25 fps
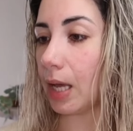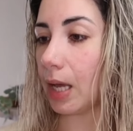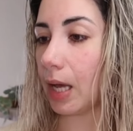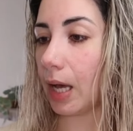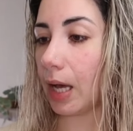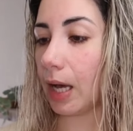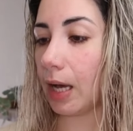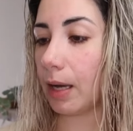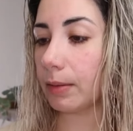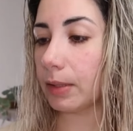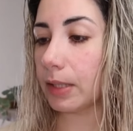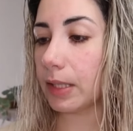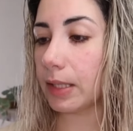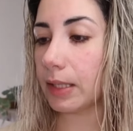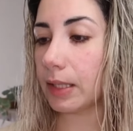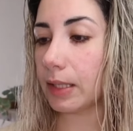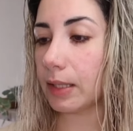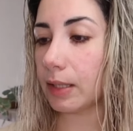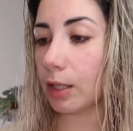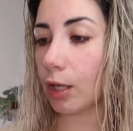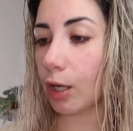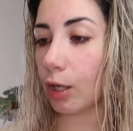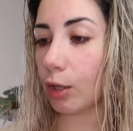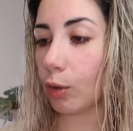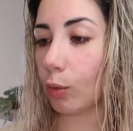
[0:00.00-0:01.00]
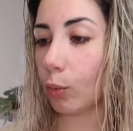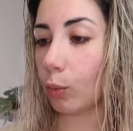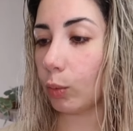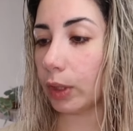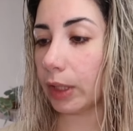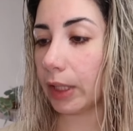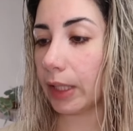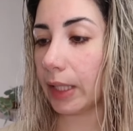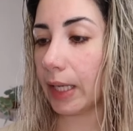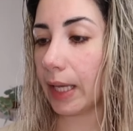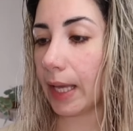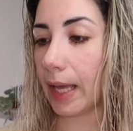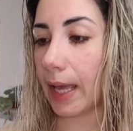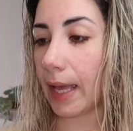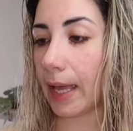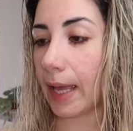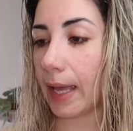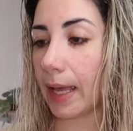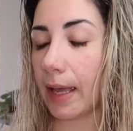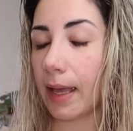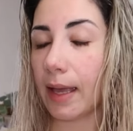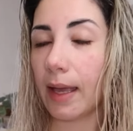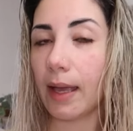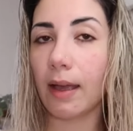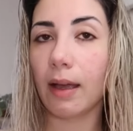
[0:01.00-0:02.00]
This is not only
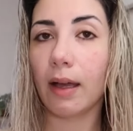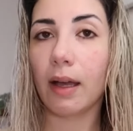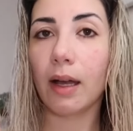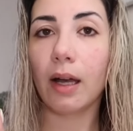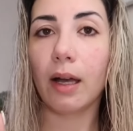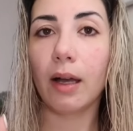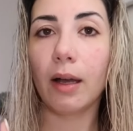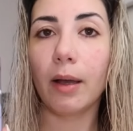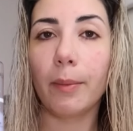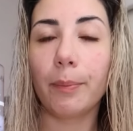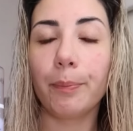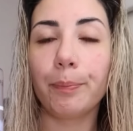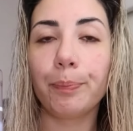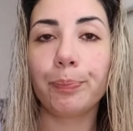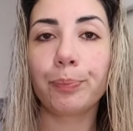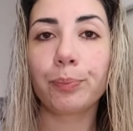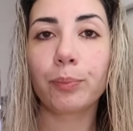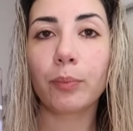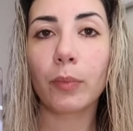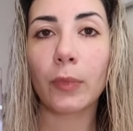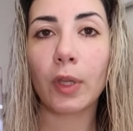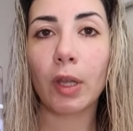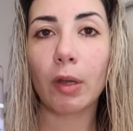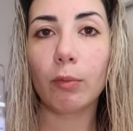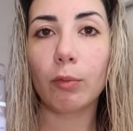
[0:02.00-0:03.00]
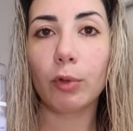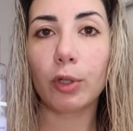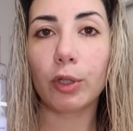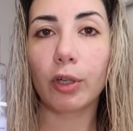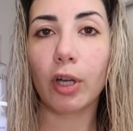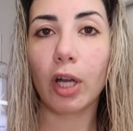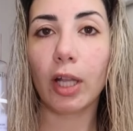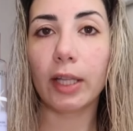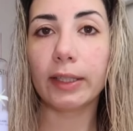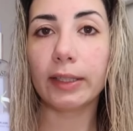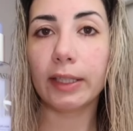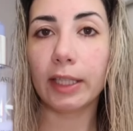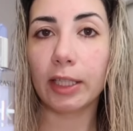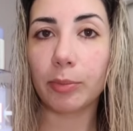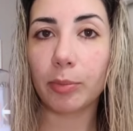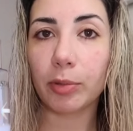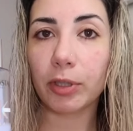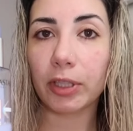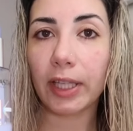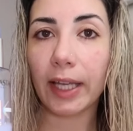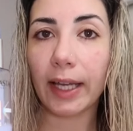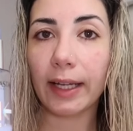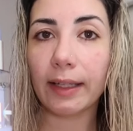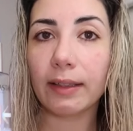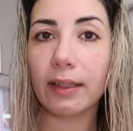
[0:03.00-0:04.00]
a heat
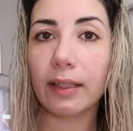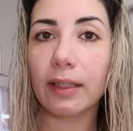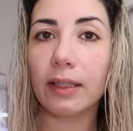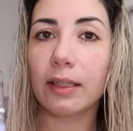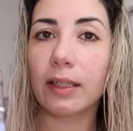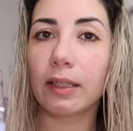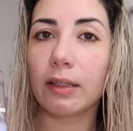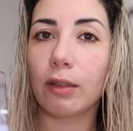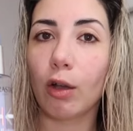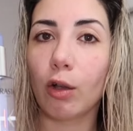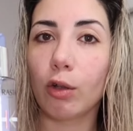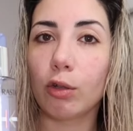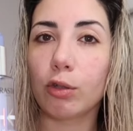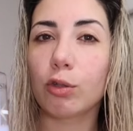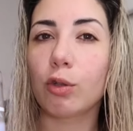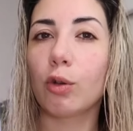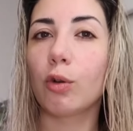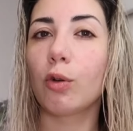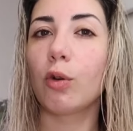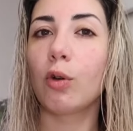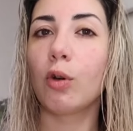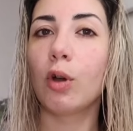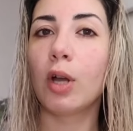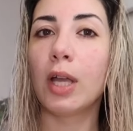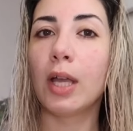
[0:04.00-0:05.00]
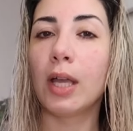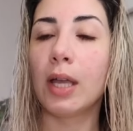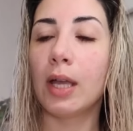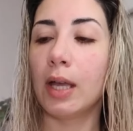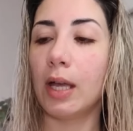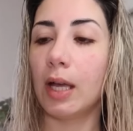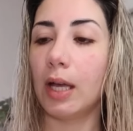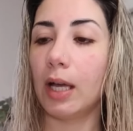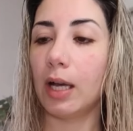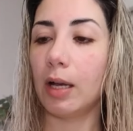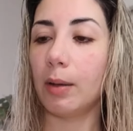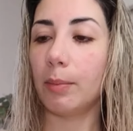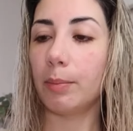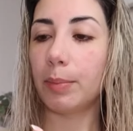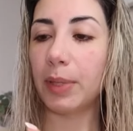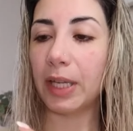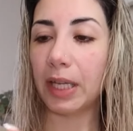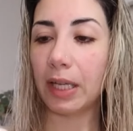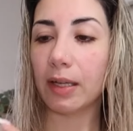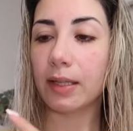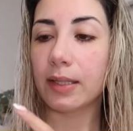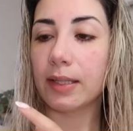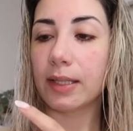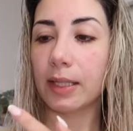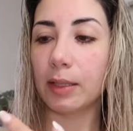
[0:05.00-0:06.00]
protectant, it also
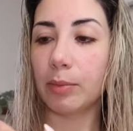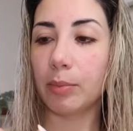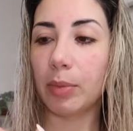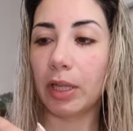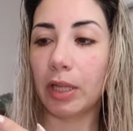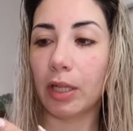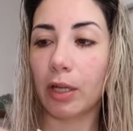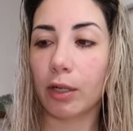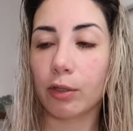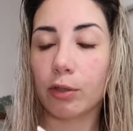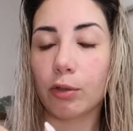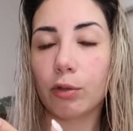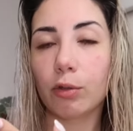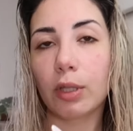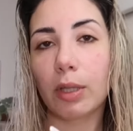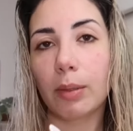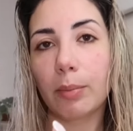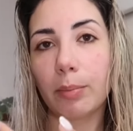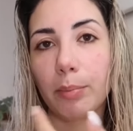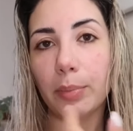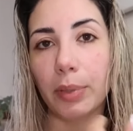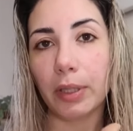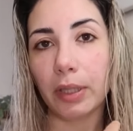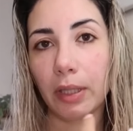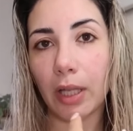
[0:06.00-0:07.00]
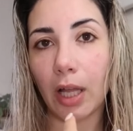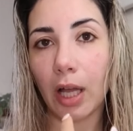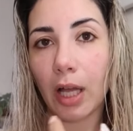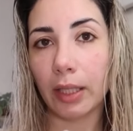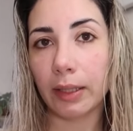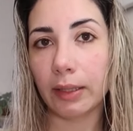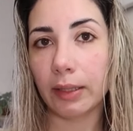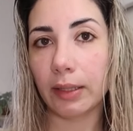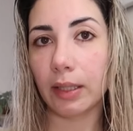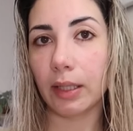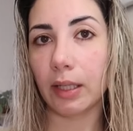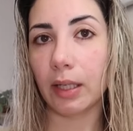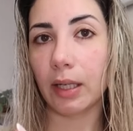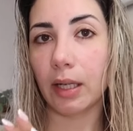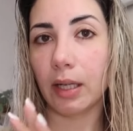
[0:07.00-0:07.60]
because it belongs to the blonde